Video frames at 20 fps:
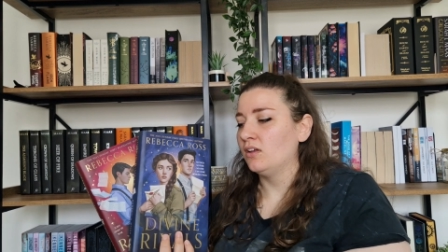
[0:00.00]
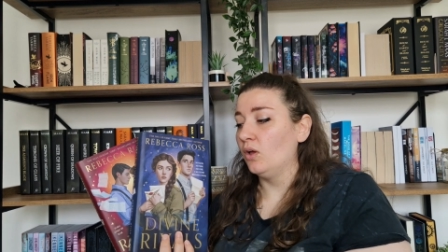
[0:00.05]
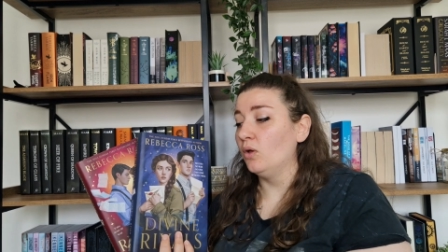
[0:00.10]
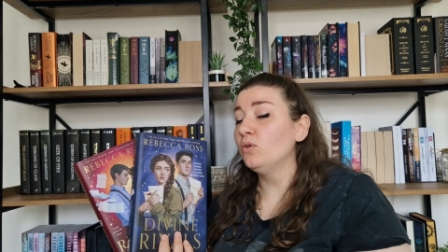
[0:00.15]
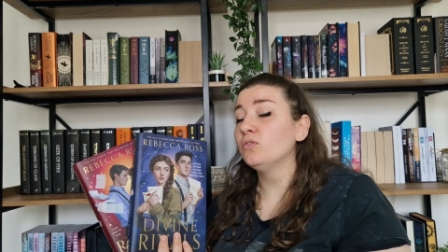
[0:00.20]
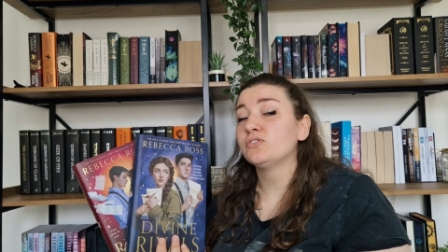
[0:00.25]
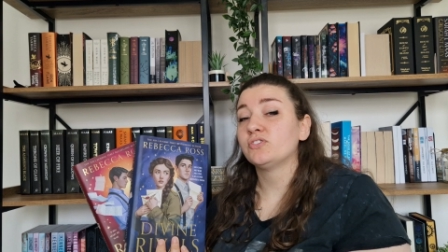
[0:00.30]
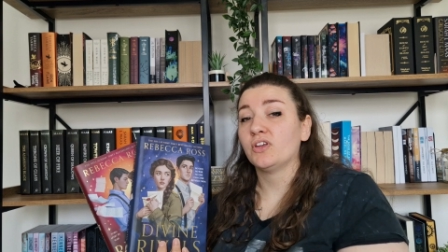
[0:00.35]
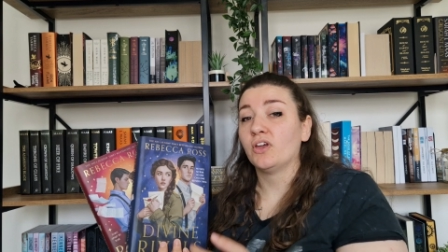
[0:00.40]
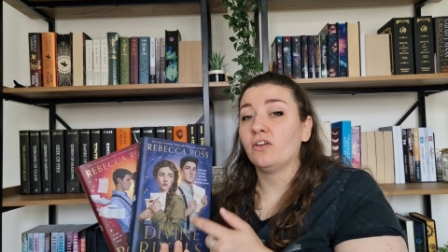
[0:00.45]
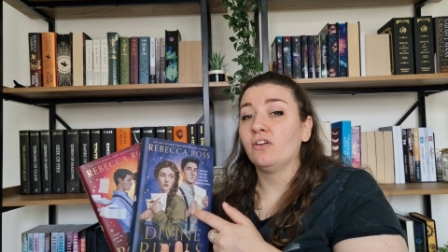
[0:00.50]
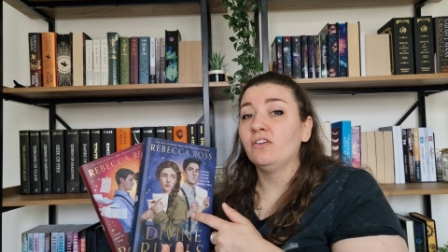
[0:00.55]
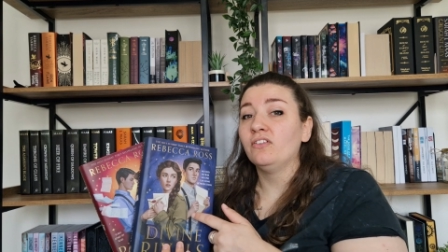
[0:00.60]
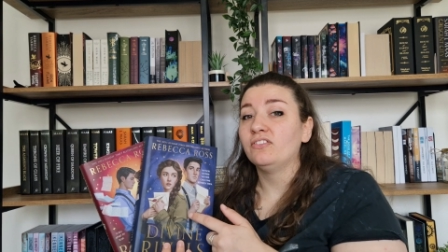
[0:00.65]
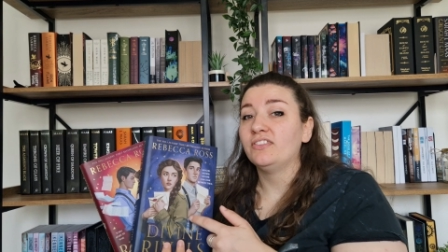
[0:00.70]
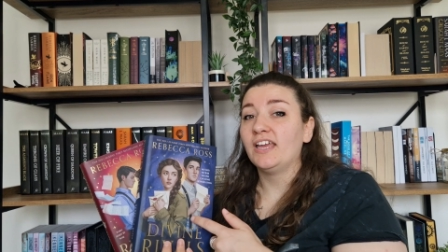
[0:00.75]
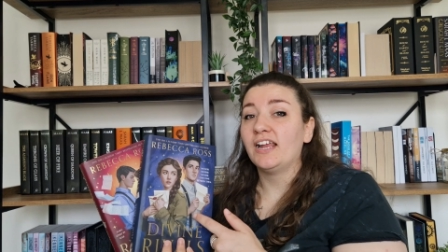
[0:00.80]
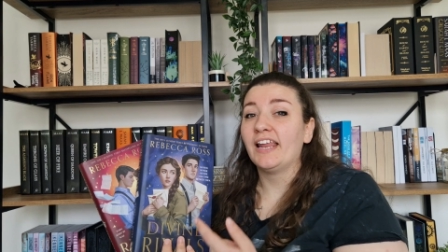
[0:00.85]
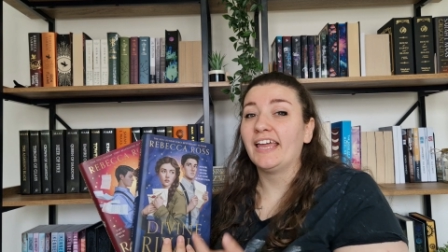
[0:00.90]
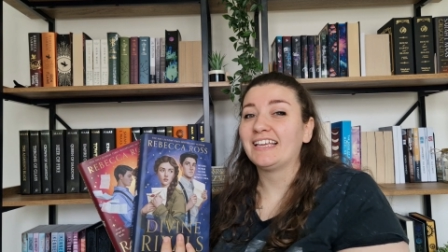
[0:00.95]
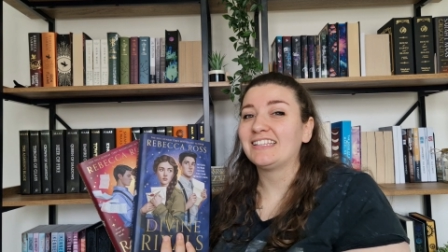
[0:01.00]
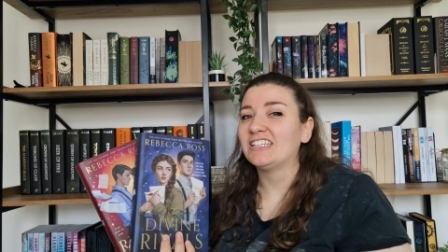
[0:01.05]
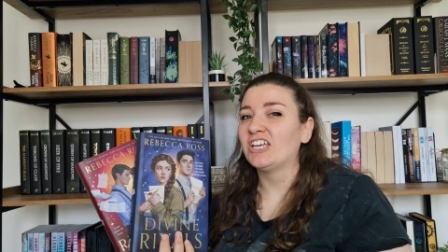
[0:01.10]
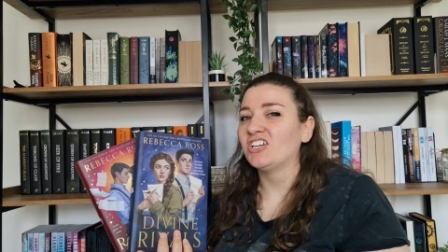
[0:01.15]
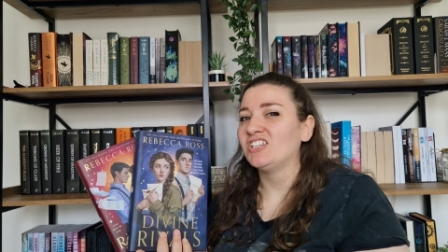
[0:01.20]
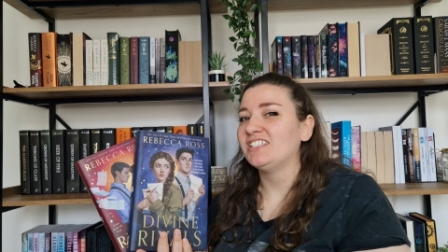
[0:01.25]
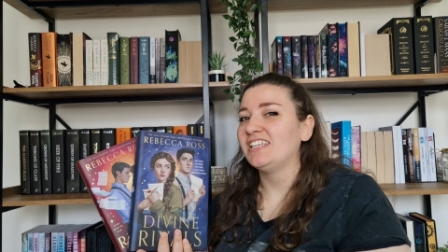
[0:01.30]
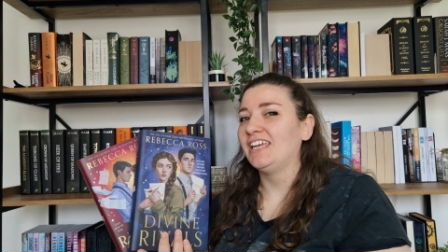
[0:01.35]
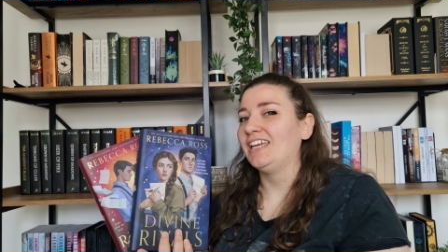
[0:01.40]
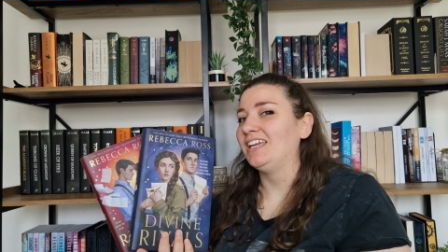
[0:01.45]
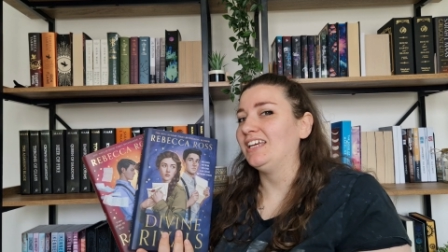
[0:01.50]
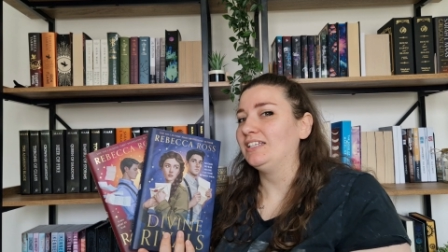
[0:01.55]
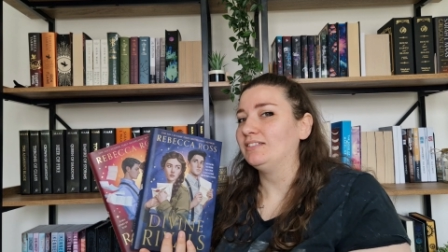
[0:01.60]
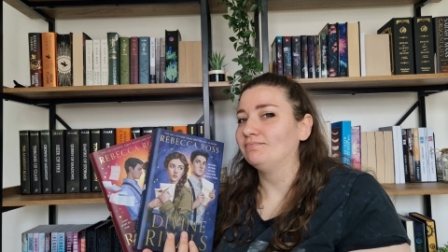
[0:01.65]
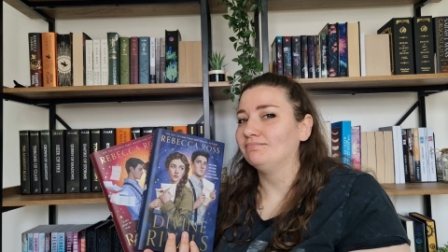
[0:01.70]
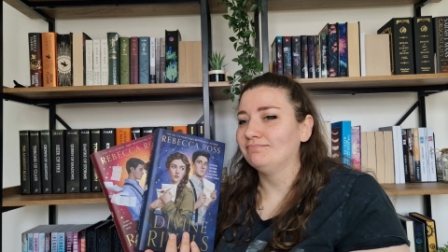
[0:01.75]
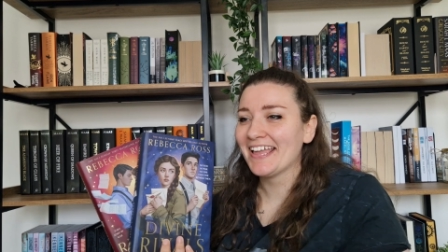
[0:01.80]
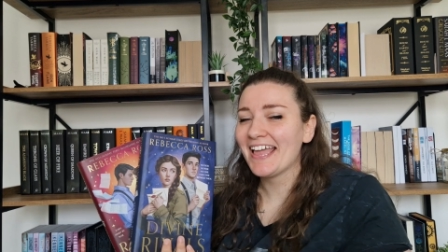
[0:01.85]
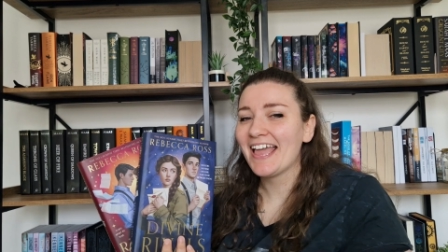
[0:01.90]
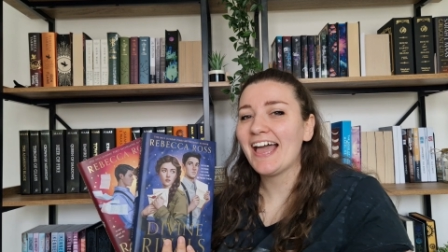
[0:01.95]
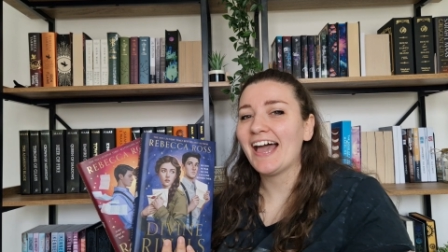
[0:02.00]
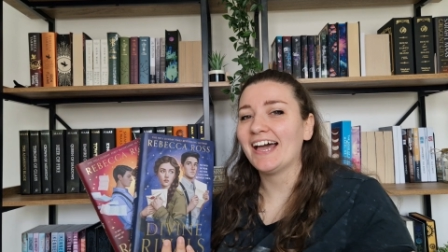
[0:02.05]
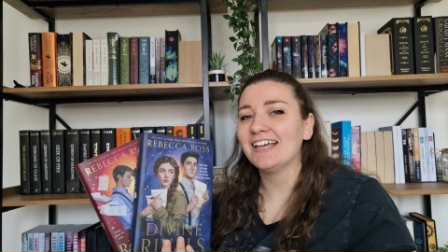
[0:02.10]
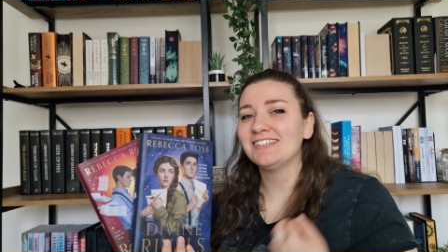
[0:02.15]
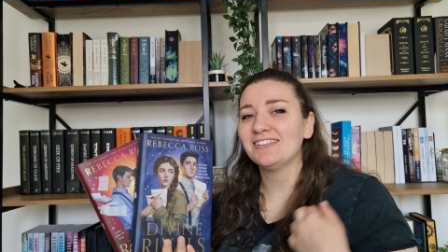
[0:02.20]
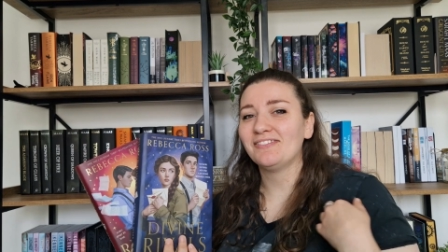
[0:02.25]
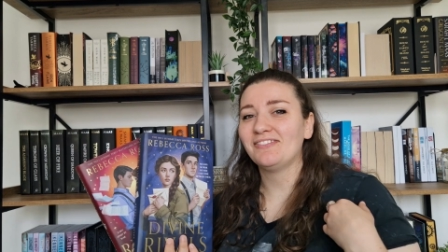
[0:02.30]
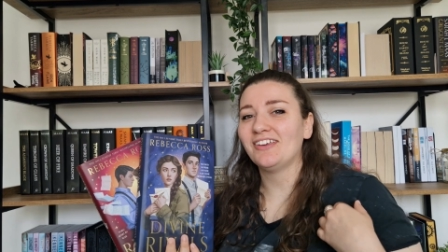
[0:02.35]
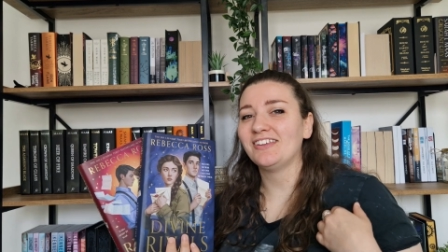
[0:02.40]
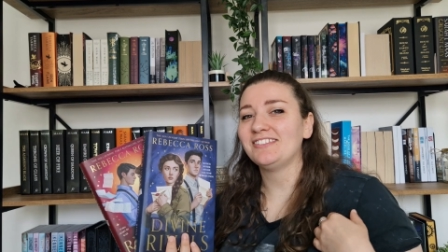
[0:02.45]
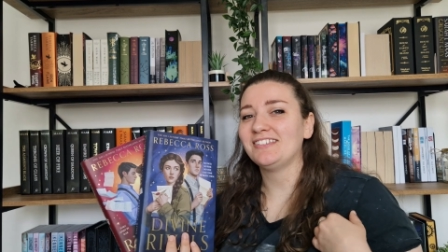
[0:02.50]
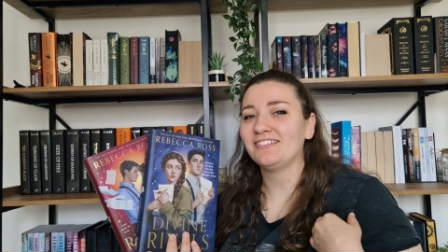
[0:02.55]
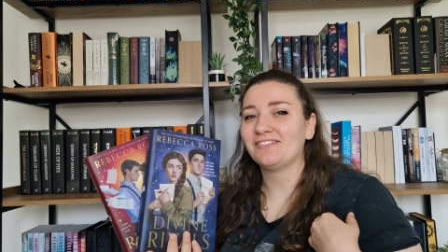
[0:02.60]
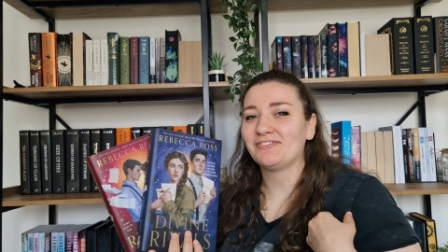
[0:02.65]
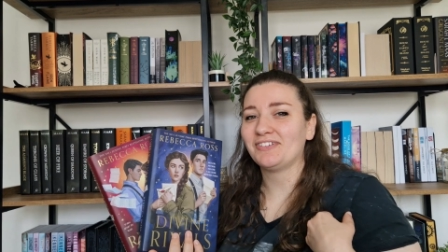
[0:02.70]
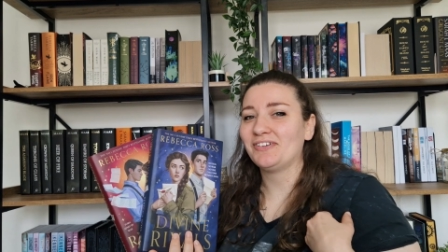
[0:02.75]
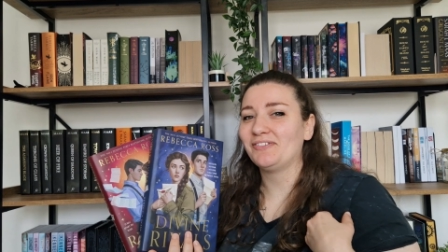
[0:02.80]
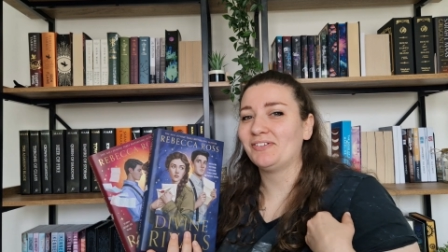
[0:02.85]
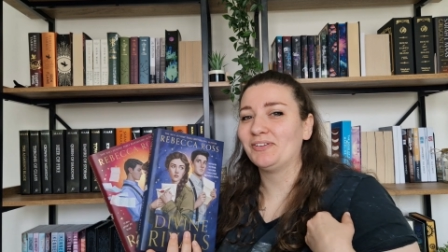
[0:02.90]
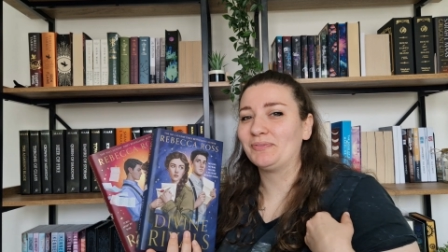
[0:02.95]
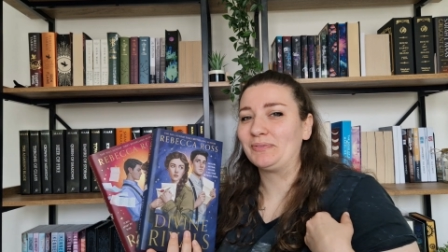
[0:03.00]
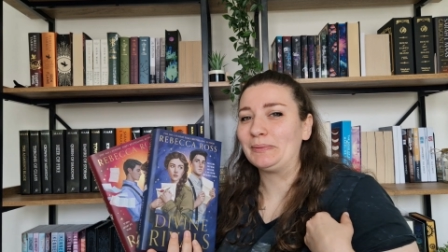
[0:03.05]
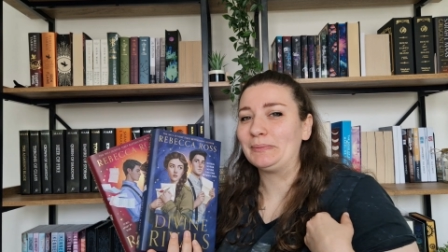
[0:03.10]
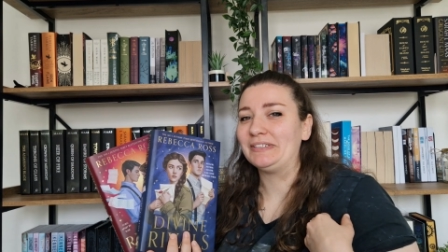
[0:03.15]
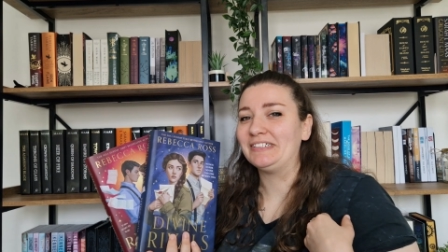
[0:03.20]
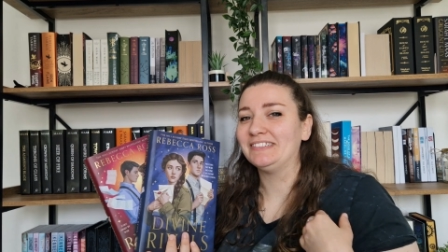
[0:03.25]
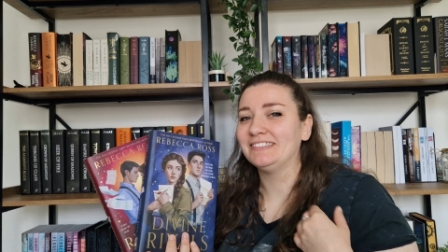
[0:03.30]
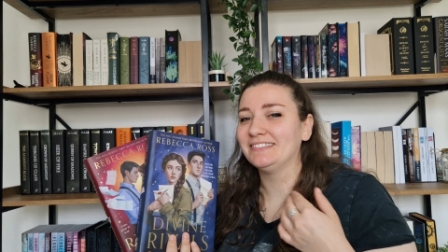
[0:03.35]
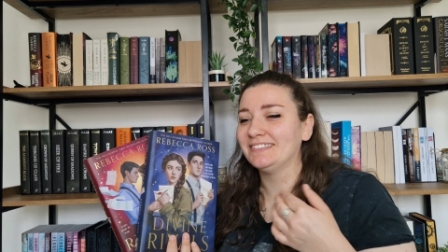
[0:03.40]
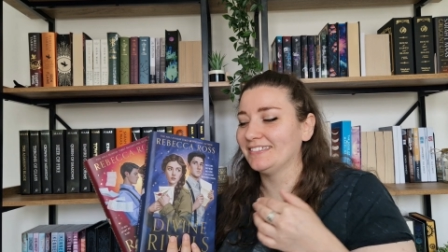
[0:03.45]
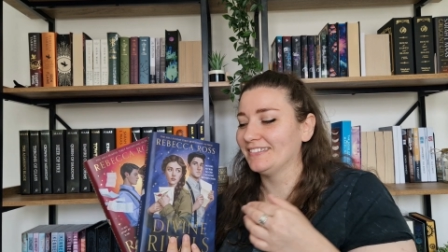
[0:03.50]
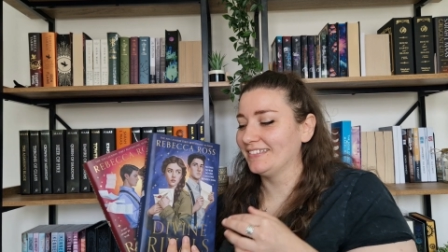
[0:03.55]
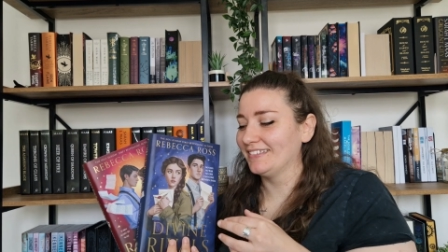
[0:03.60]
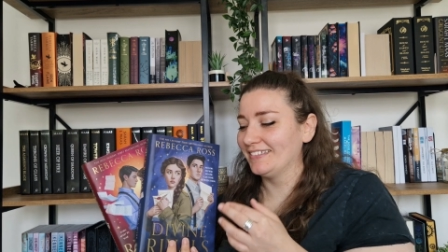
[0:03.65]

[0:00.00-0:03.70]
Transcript: Also, they're like 19. As a 33 year old woman,